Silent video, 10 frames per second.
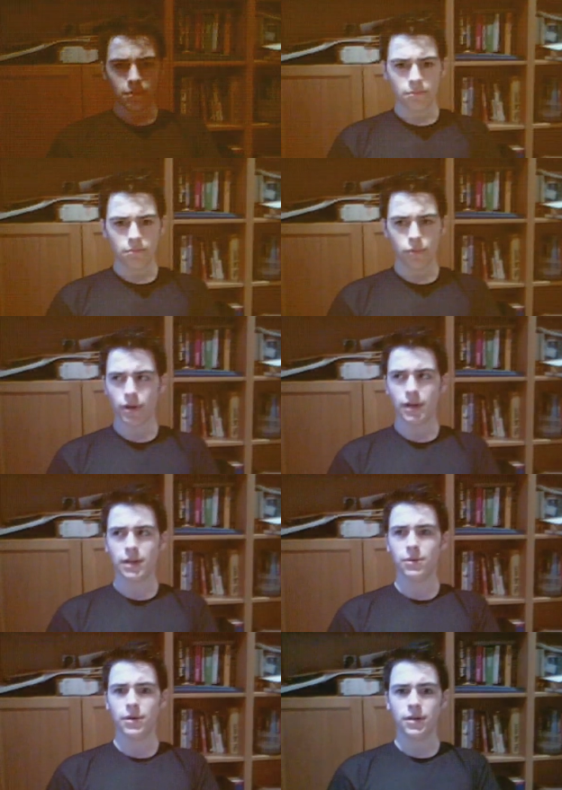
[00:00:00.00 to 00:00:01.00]
But
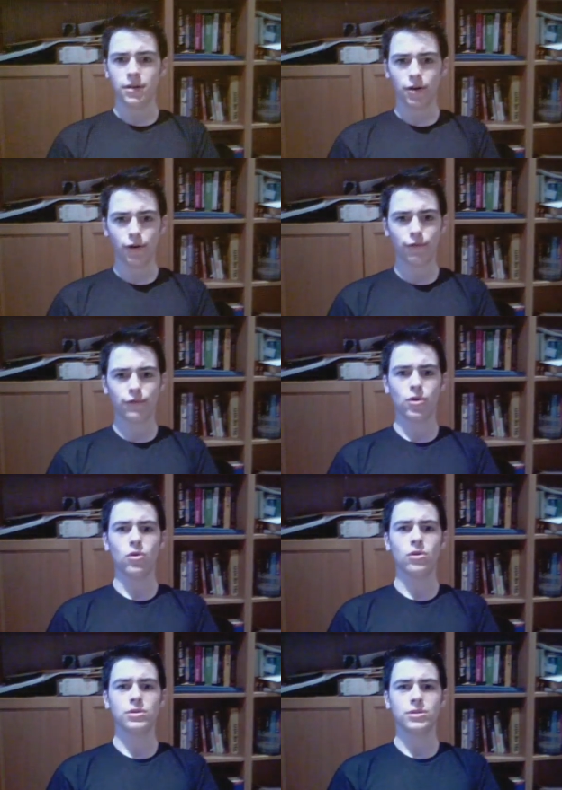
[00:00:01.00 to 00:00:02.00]
anyway, of
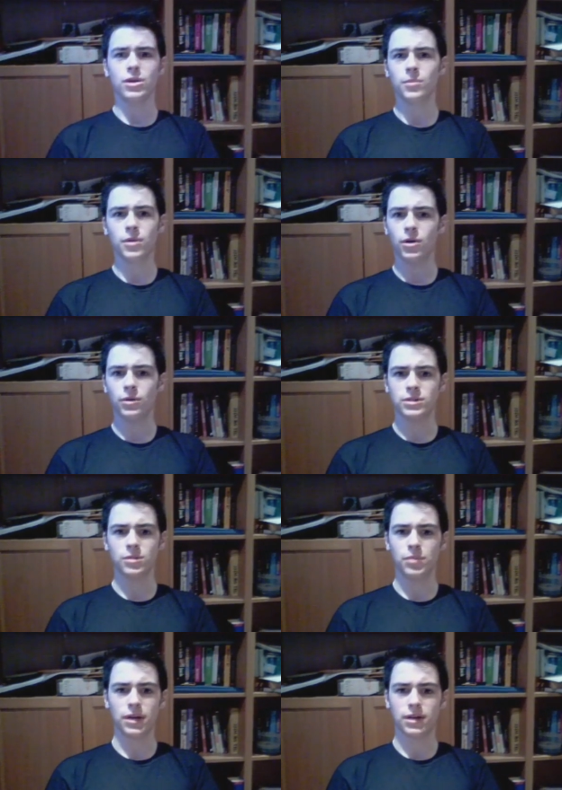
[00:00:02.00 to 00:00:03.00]
course I'm going to
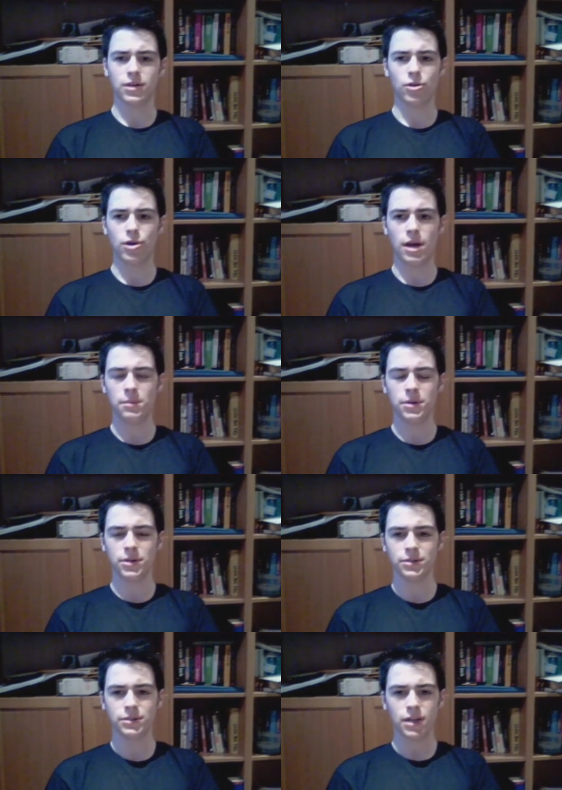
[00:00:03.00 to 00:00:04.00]
pick your
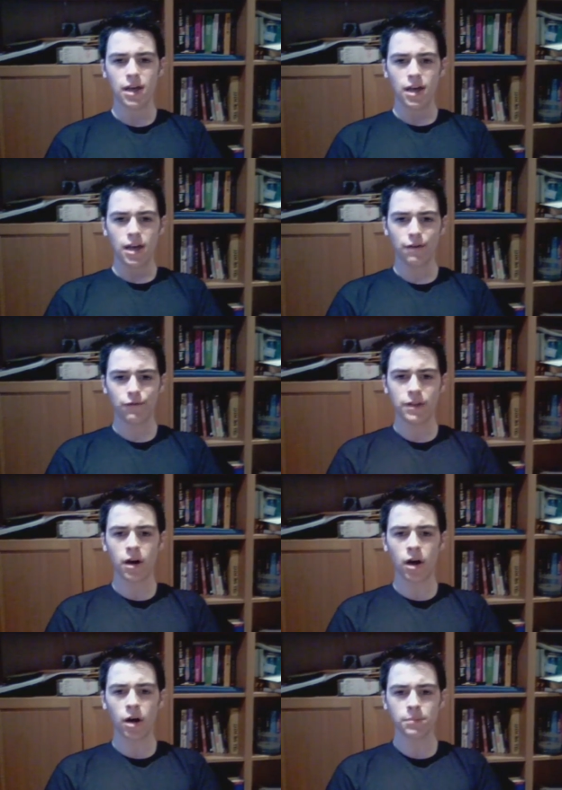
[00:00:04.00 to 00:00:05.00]
eminence. If the
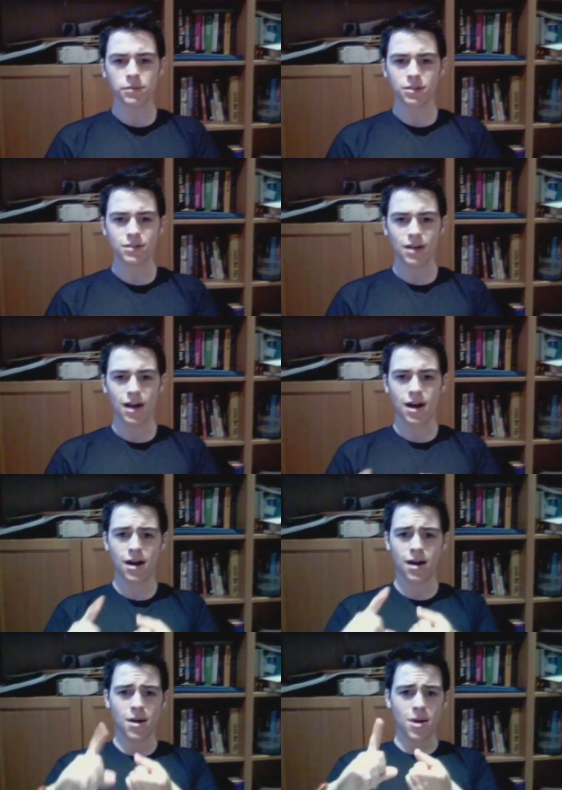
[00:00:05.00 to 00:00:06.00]
options
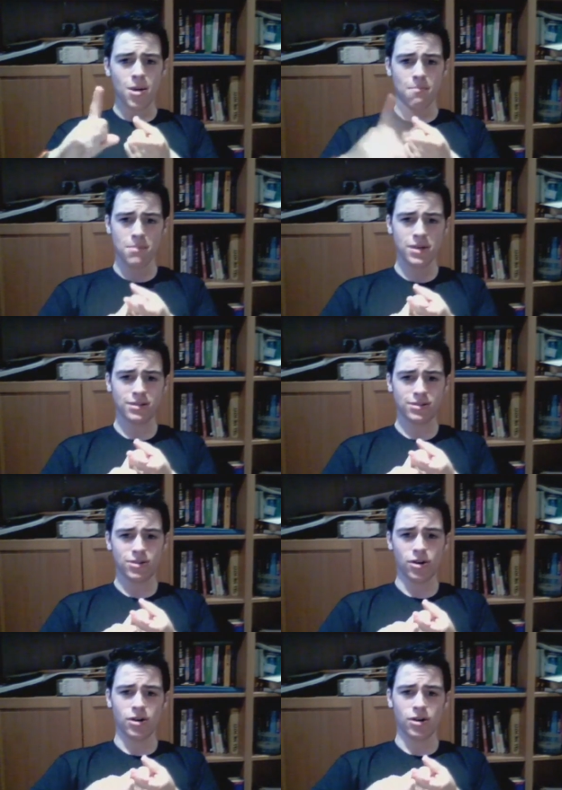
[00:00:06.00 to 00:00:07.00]
are Mr.,